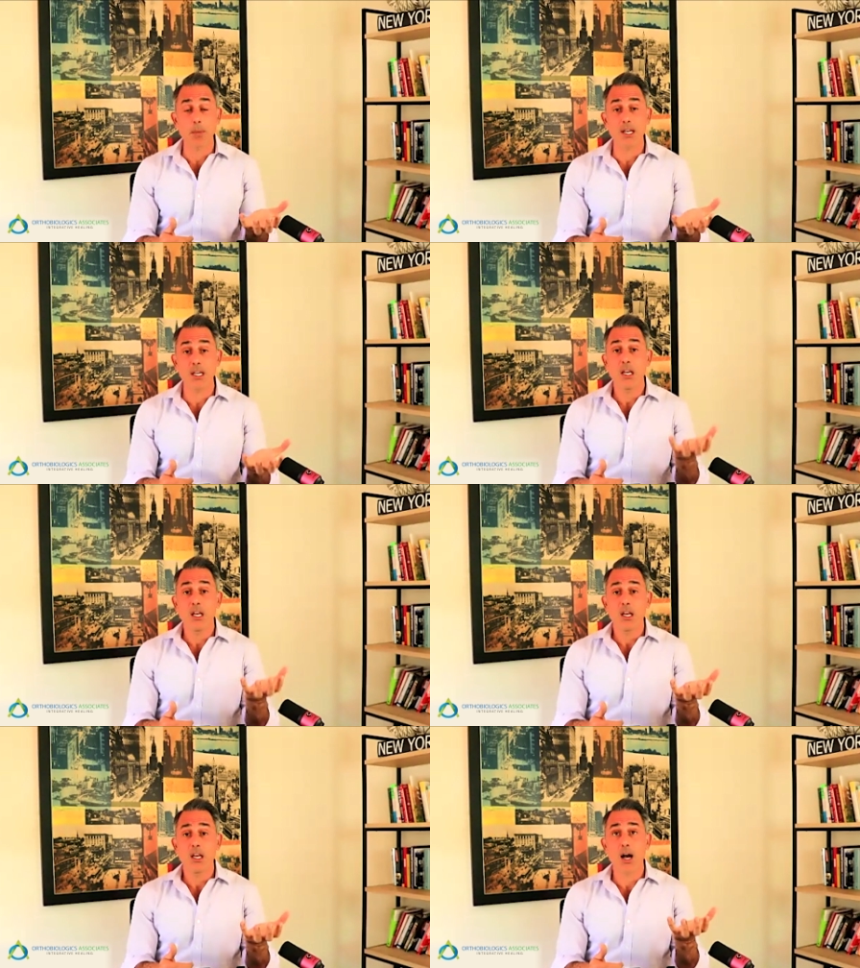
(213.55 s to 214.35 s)
But
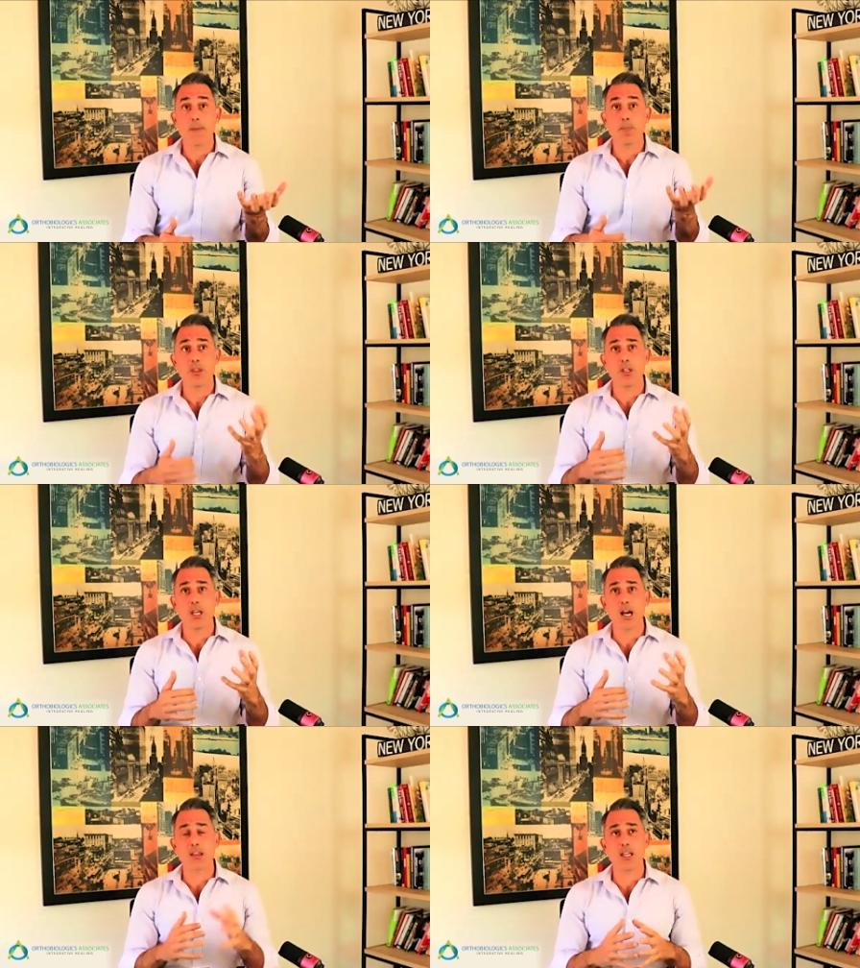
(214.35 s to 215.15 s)
um,
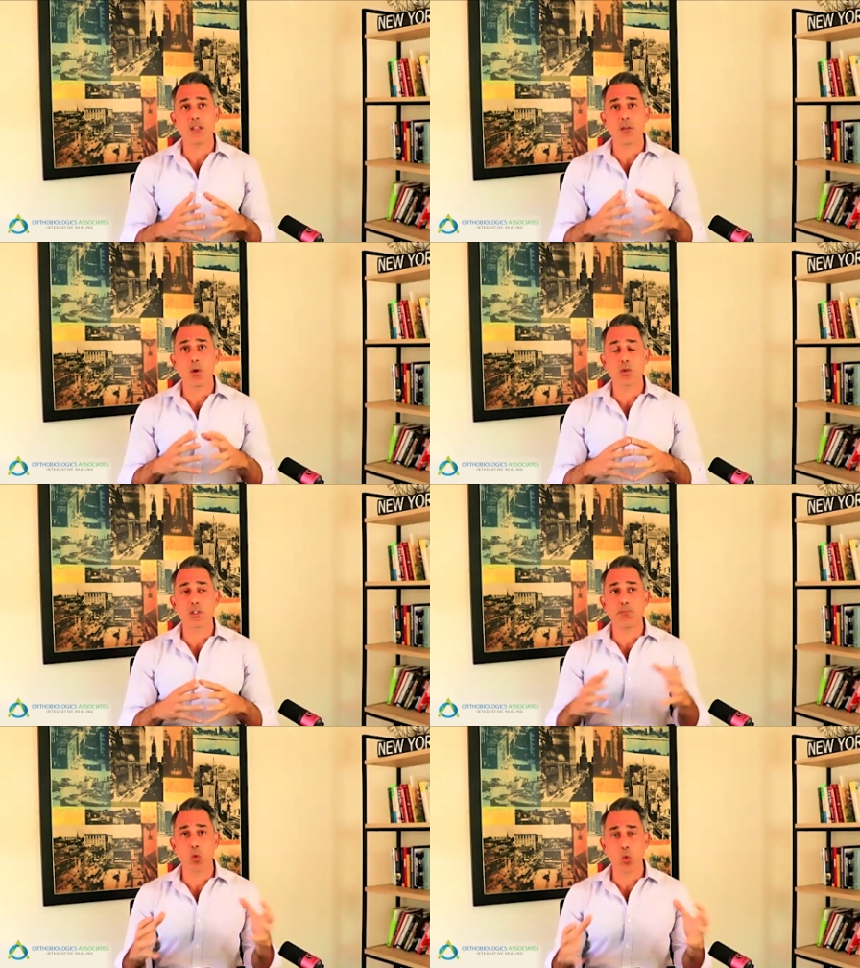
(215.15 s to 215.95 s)
I think the most
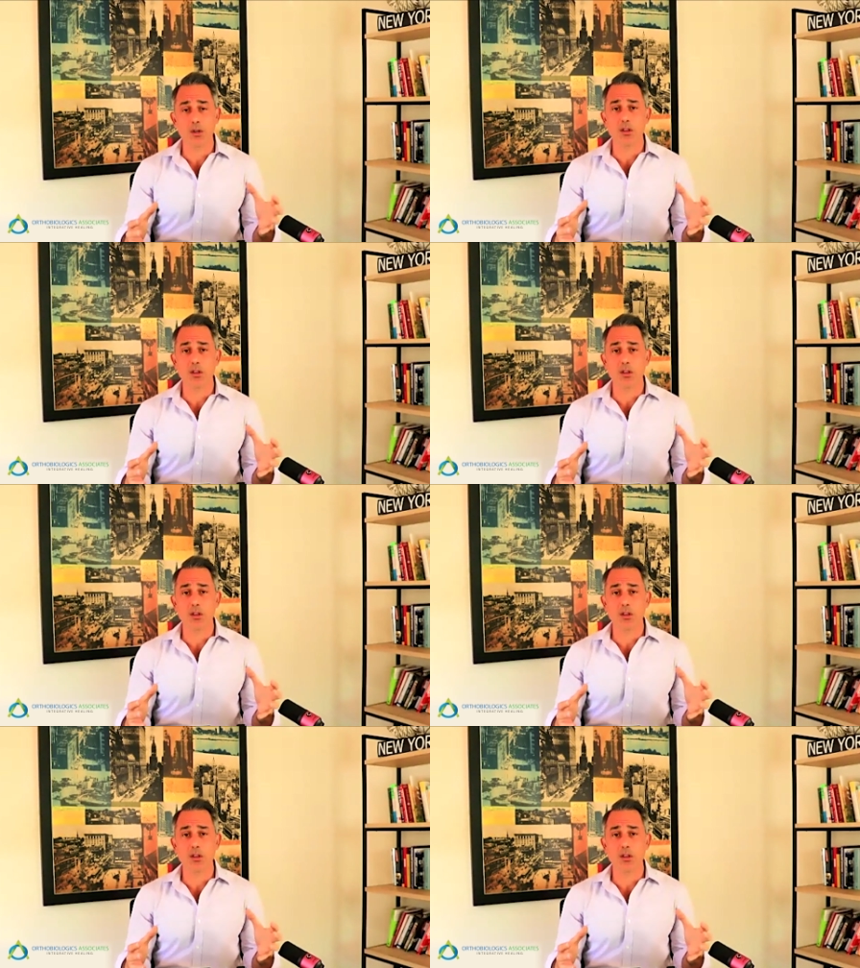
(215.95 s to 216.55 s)
important thing